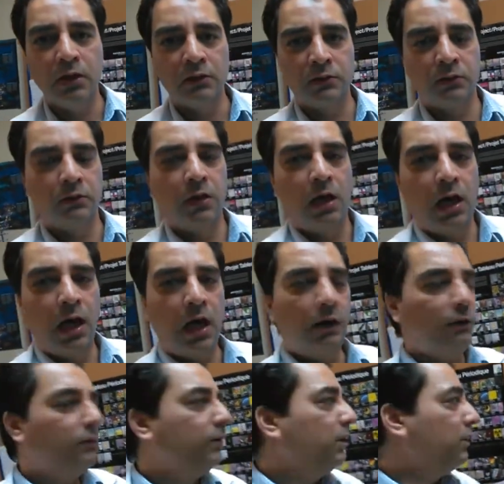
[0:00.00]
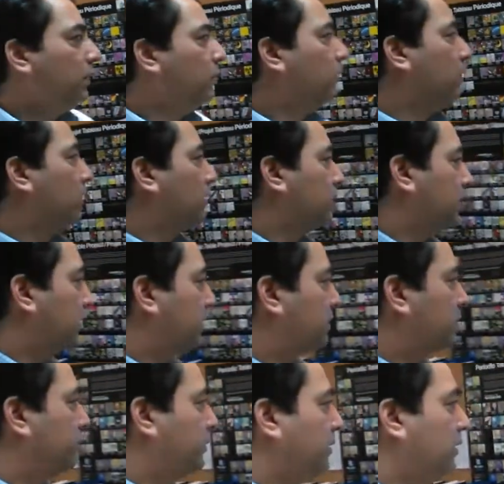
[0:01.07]
So how do we know all
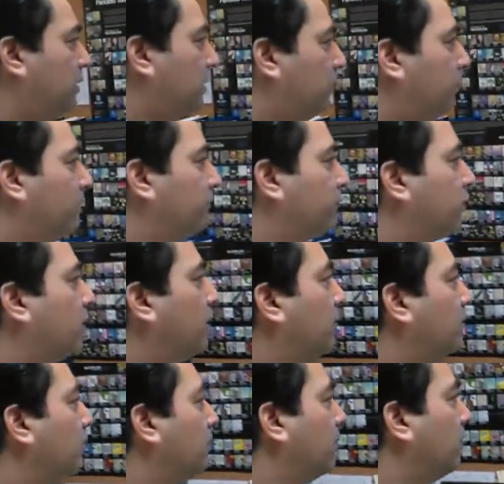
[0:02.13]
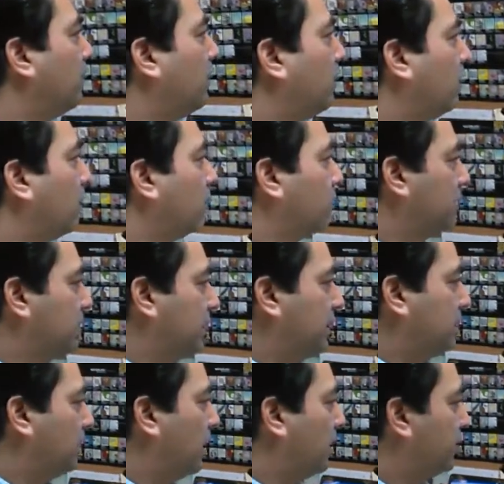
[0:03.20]
this? We know it from all our
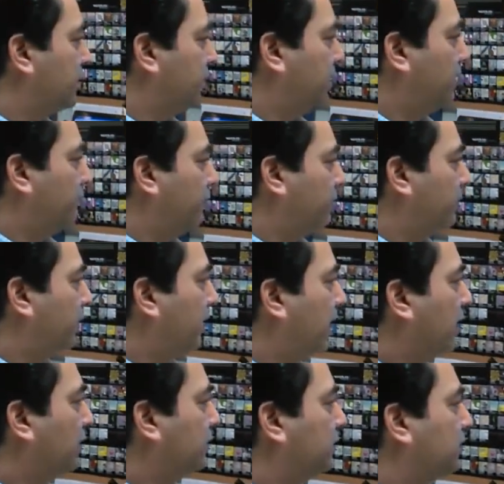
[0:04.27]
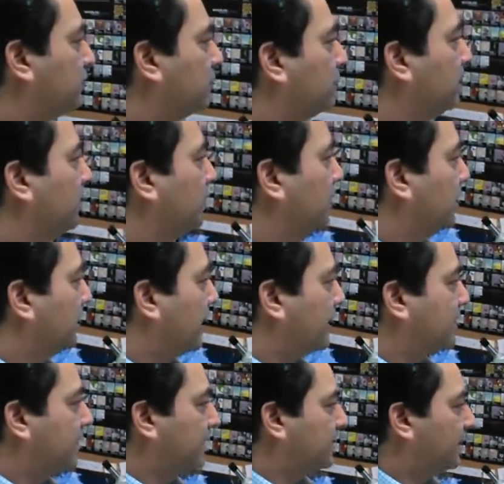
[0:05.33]
technology that we put out there
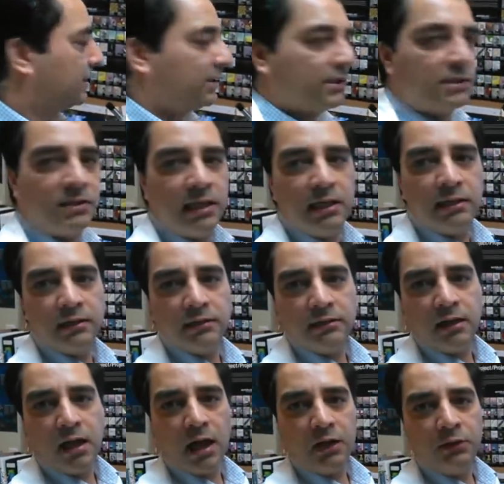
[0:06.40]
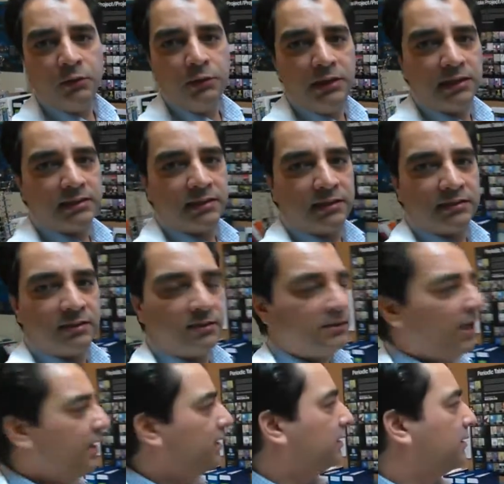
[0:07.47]
assessing the data. How do we assess the
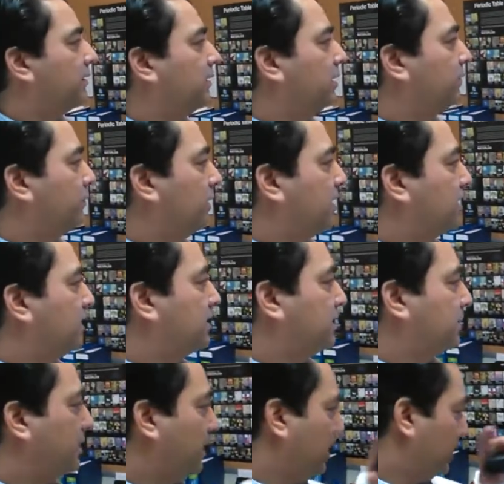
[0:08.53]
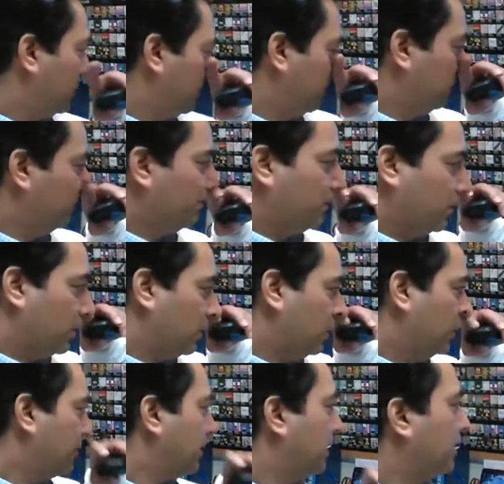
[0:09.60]
data? We assess the data
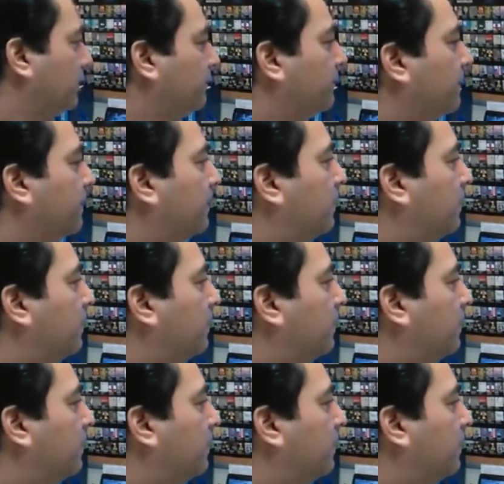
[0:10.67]
using